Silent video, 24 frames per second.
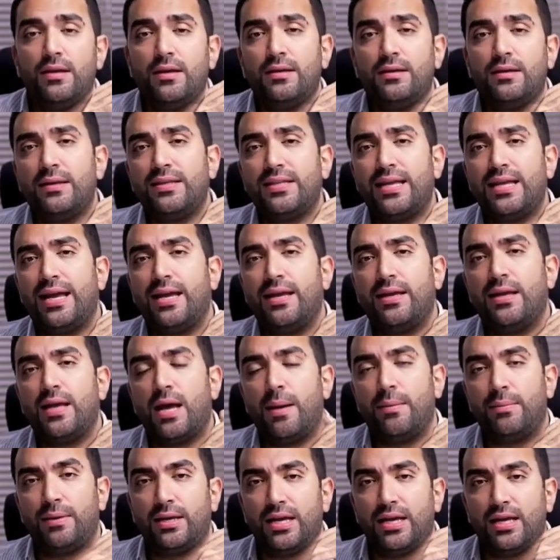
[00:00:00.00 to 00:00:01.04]
The second
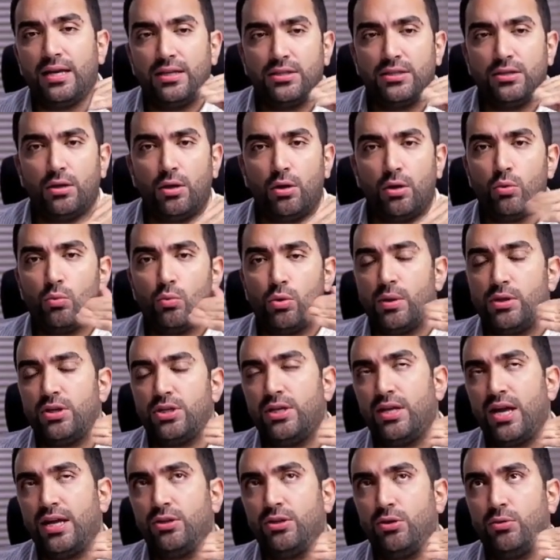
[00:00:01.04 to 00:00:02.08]
topic is, what should
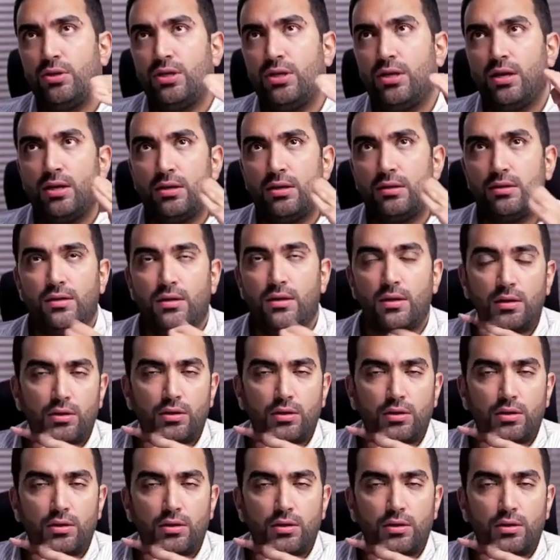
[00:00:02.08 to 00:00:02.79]
I do here?